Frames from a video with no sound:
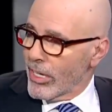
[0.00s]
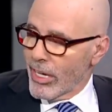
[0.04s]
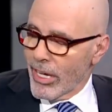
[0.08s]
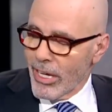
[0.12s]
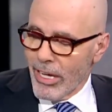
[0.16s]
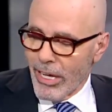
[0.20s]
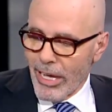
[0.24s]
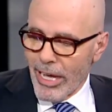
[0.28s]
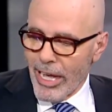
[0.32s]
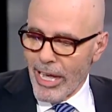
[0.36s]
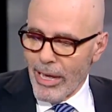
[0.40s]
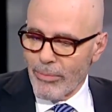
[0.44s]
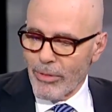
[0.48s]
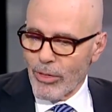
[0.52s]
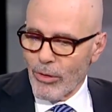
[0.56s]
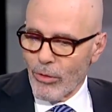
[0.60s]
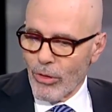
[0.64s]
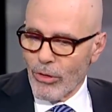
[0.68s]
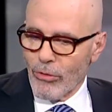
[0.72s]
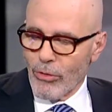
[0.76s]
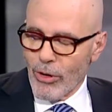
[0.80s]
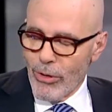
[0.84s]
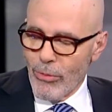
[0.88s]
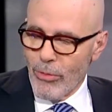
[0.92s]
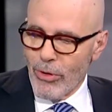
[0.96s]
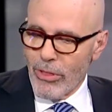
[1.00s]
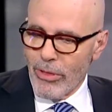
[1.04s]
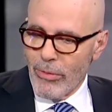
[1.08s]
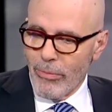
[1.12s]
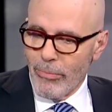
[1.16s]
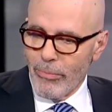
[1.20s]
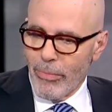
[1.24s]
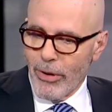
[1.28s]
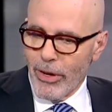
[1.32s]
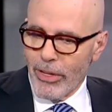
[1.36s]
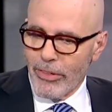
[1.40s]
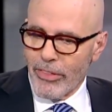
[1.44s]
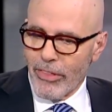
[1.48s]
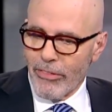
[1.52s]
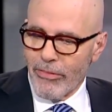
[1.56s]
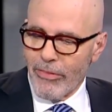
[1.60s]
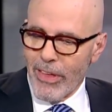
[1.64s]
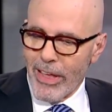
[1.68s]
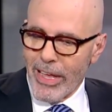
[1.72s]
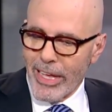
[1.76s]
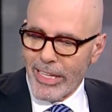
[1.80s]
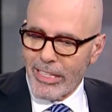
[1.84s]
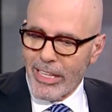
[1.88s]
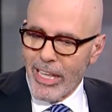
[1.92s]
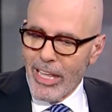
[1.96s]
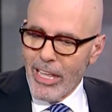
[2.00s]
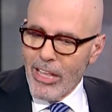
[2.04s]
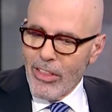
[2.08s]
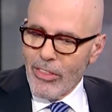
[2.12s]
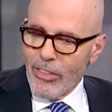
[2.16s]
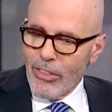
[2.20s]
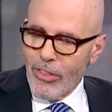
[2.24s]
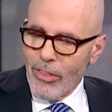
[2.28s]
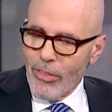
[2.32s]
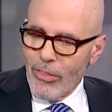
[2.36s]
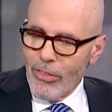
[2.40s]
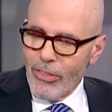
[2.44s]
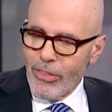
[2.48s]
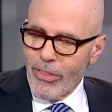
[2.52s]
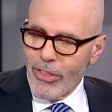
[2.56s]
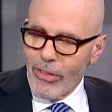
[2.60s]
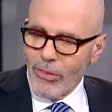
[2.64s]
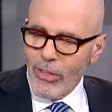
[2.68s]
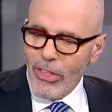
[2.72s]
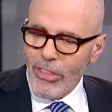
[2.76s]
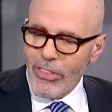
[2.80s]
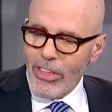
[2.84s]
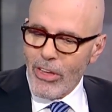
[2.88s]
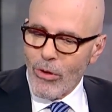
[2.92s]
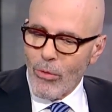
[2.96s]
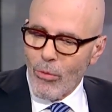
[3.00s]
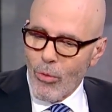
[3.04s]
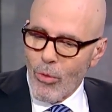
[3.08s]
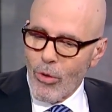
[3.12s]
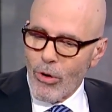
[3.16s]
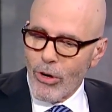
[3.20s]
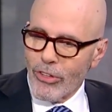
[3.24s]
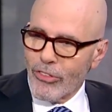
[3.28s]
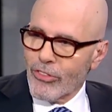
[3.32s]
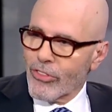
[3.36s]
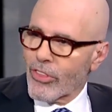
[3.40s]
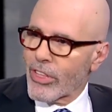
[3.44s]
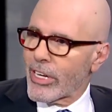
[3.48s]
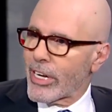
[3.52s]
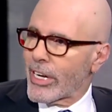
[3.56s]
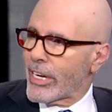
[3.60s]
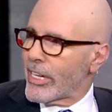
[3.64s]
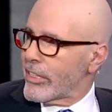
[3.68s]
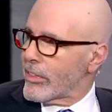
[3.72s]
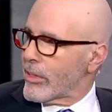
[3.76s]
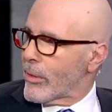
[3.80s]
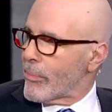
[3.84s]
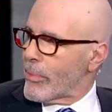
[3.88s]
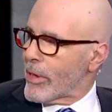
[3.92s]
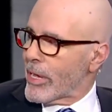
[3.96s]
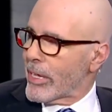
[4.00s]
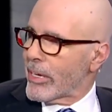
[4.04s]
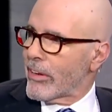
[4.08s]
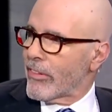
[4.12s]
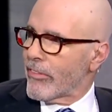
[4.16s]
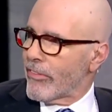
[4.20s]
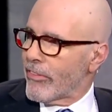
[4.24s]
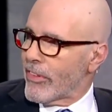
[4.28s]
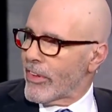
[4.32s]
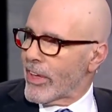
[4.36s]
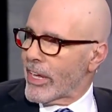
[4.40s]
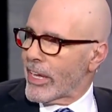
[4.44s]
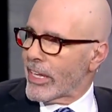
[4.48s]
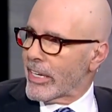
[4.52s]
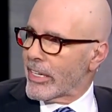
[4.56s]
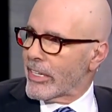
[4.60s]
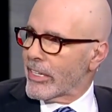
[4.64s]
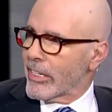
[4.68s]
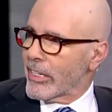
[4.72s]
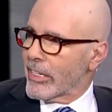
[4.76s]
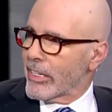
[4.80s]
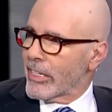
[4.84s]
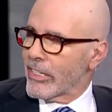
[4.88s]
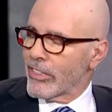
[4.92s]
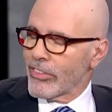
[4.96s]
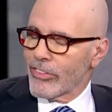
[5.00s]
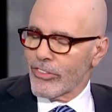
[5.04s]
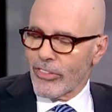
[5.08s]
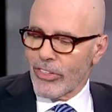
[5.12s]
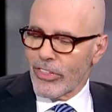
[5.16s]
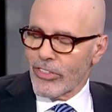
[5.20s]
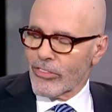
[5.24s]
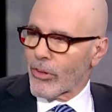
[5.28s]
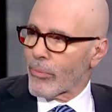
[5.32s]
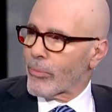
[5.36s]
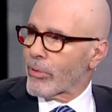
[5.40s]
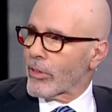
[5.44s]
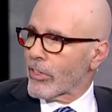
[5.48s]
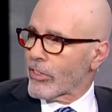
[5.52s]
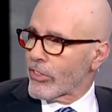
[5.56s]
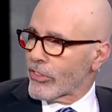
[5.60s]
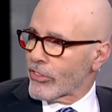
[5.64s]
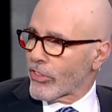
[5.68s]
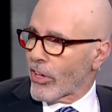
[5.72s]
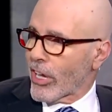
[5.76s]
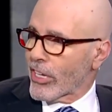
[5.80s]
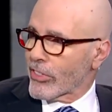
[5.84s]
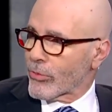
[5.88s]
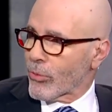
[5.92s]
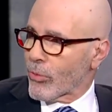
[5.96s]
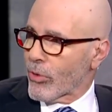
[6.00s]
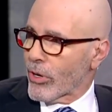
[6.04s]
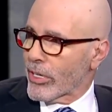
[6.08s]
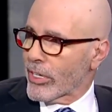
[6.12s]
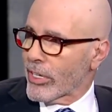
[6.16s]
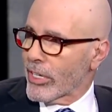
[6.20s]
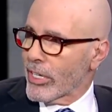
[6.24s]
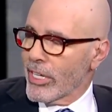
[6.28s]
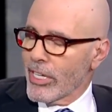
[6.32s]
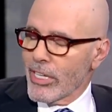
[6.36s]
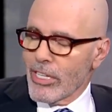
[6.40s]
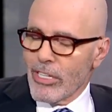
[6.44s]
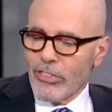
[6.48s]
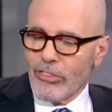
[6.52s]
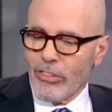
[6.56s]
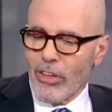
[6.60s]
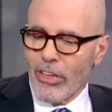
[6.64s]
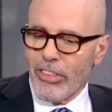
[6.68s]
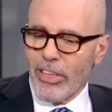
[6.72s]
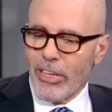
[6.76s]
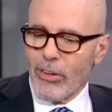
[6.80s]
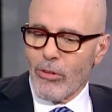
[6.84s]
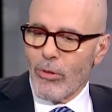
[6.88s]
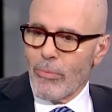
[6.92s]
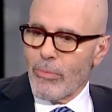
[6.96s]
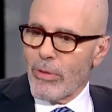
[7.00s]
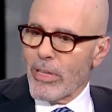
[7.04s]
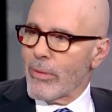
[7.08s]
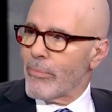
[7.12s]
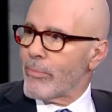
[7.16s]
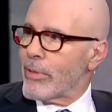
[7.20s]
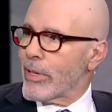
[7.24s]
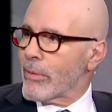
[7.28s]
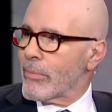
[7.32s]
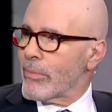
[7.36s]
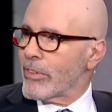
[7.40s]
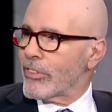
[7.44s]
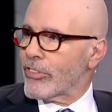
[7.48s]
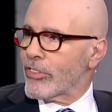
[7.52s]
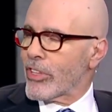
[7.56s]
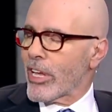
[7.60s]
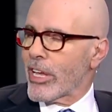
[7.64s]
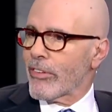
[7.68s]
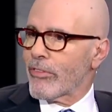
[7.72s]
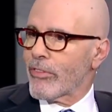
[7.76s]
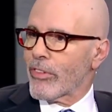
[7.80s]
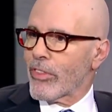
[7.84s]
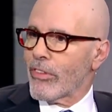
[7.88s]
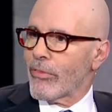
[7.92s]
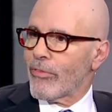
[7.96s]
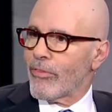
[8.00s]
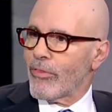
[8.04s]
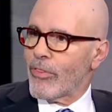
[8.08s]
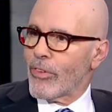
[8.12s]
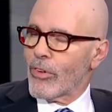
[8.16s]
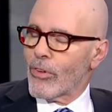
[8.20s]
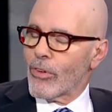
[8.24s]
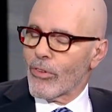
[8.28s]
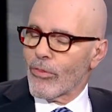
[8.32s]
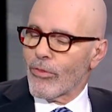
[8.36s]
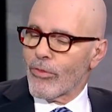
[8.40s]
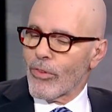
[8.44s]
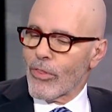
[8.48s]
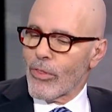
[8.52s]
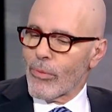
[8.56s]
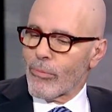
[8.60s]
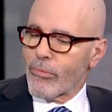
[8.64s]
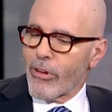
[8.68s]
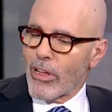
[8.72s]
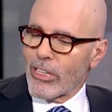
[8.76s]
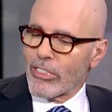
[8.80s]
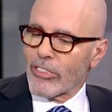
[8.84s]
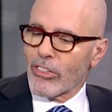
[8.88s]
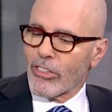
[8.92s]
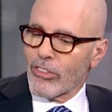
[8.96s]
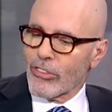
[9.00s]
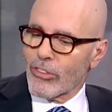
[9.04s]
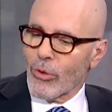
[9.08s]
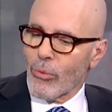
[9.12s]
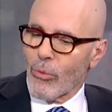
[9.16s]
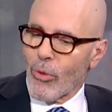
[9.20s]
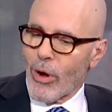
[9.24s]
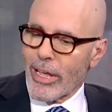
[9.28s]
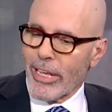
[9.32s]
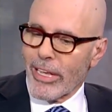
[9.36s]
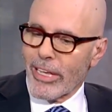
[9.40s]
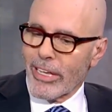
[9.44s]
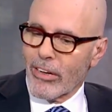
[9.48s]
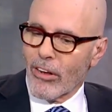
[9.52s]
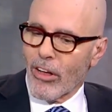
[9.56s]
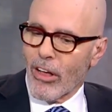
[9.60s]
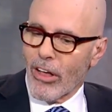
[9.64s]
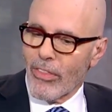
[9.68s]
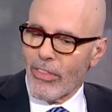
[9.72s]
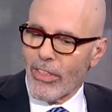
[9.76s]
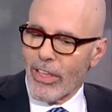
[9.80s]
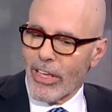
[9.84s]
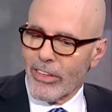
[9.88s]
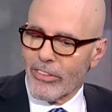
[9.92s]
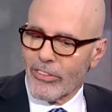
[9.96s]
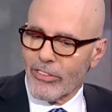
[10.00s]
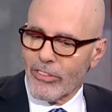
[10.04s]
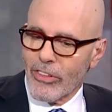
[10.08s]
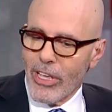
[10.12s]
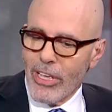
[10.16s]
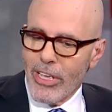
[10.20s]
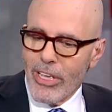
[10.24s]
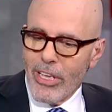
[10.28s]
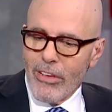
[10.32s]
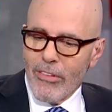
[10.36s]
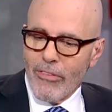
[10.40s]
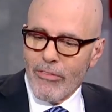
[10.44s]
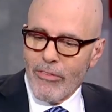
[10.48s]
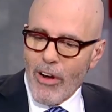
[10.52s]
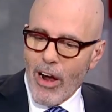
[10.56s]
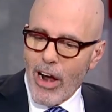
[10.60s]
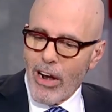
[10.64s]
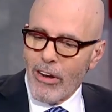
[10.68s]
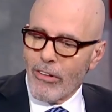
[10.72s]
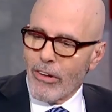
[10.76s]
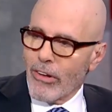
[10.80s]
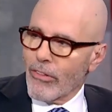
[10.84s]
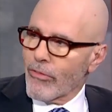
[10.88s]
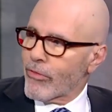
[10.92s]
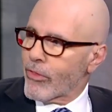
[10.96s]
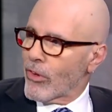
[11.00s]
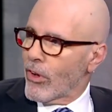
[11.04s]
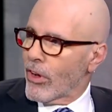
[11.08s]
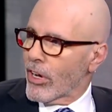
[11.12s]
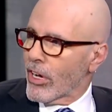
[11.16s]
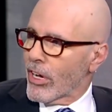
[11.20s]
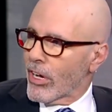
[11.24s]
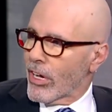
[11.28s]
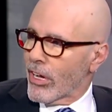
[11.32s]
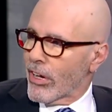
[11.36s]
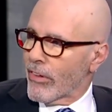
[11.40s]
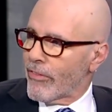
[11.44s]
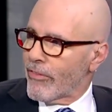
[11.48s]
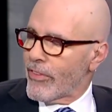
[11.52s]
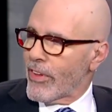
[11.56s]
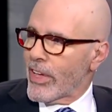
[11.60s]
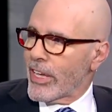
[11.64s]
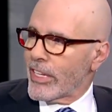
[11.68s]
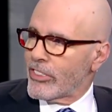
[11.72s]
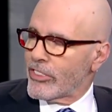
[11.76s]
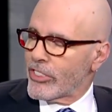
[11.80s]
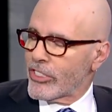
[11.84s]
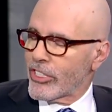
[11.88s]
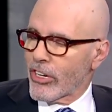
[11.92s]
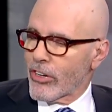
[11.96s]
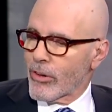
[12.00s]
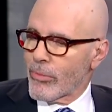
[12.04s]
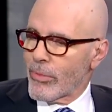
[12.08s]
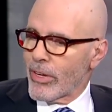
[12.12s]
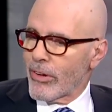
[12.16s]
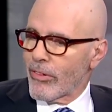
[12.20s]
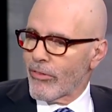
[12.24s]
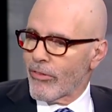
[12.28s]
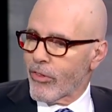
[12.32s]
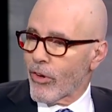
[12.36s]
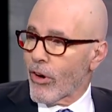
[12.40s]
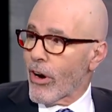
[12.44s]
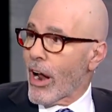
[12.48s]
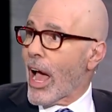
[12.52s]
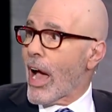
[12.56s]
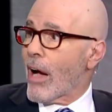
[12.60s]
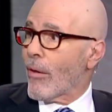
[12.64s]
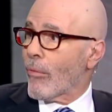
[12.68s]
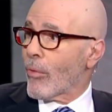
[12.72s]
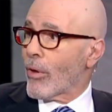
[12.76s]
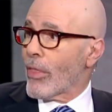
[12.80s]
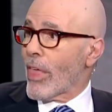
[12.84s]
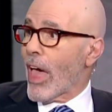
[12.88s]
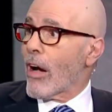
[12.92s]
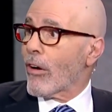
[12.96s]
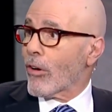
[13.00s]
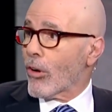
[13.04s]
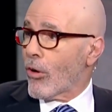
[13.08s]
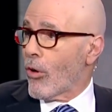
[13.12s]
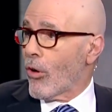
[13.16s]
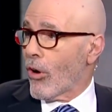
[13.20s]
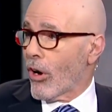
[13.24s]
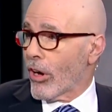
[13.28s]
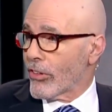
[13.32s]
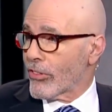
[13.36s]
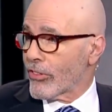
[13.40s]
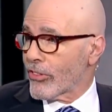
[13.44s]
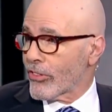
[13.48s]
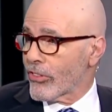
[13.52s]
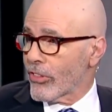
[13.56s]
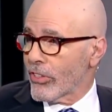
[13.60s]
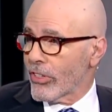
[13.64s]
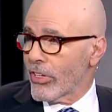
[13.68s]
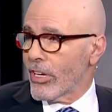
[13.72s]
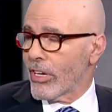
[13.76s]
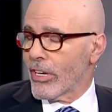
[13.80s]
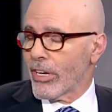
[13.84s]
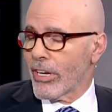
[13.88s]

I happen to agree with him. But the fact that the only thing worse than an independent Fed is a politicized one. So I think it would be a big mistake for the president to weigh in on this. Firing a Fed chairman without cause.